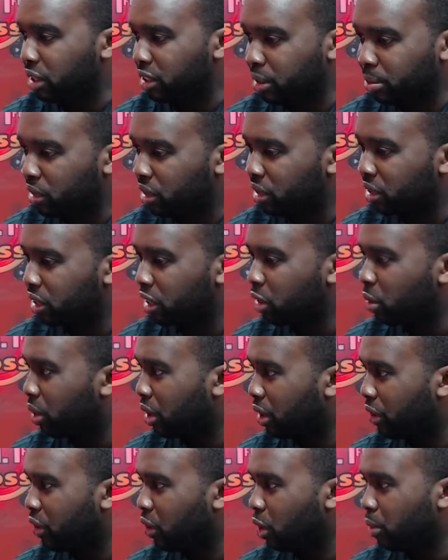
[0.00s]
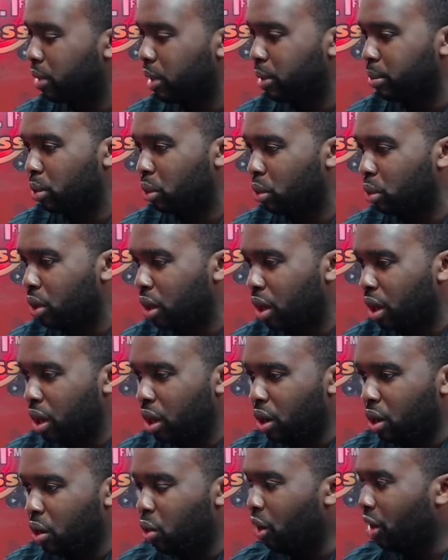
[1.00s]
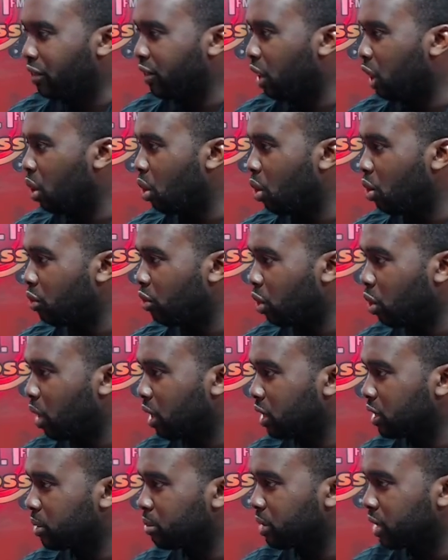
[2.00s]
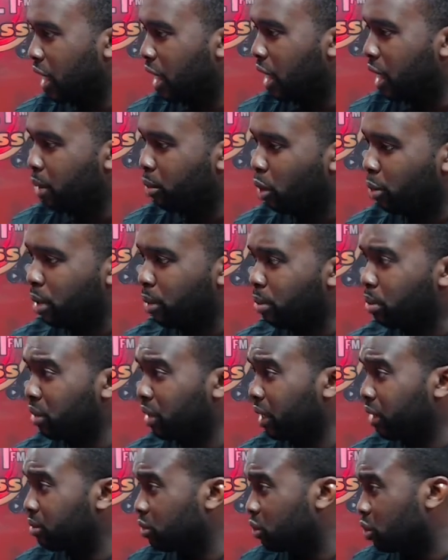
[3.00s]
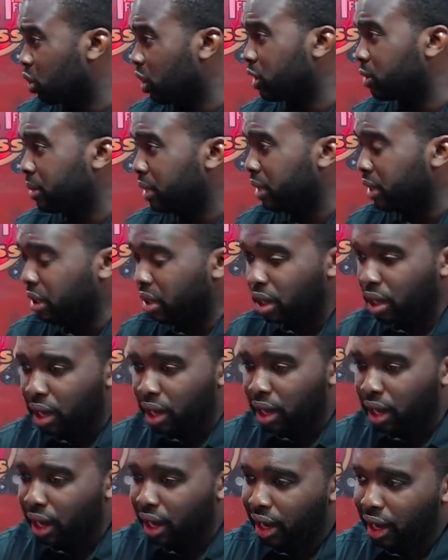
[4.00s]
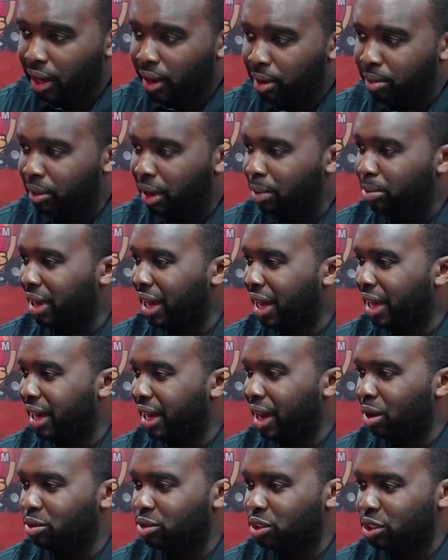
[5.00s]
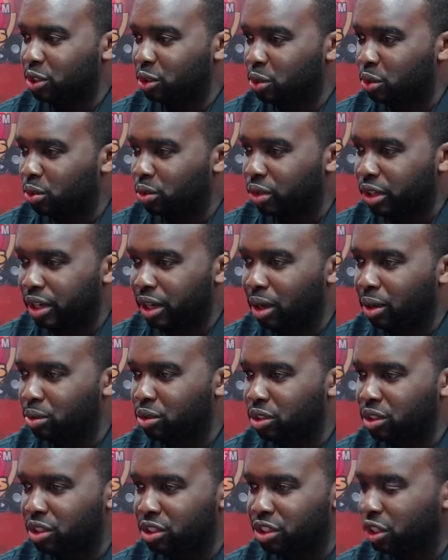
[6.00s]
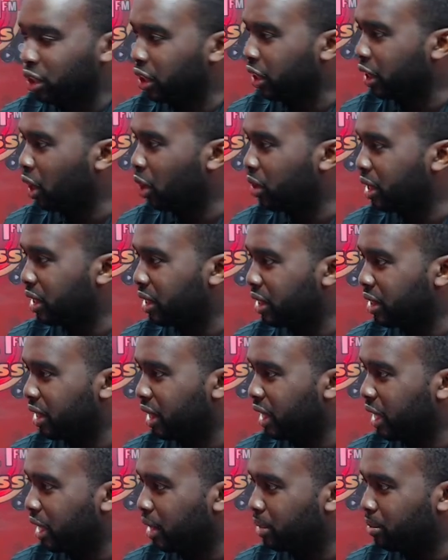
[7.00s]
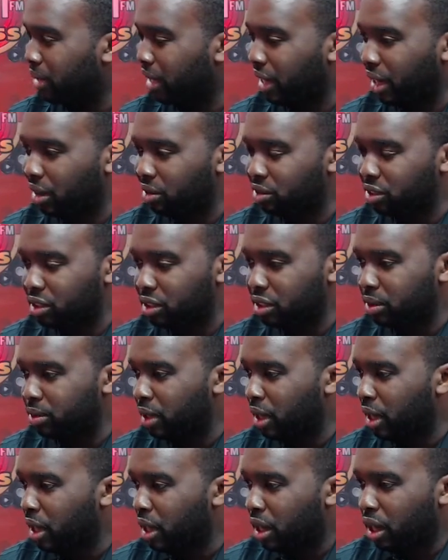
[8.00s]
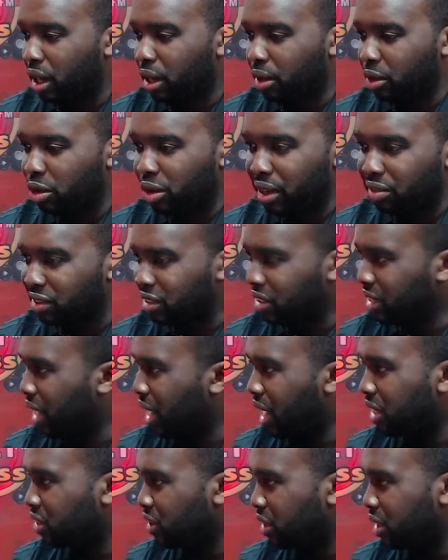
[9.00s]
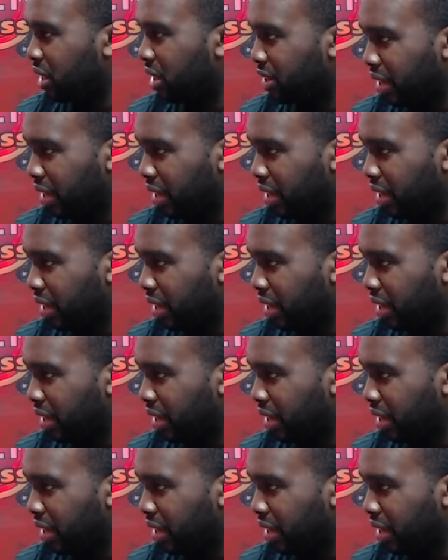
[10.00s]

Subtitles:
typically deal with are people who I've known for quite some time, or people that trust me. I'm not out to to sugarcoat anything. I'm not out to create a facade or any of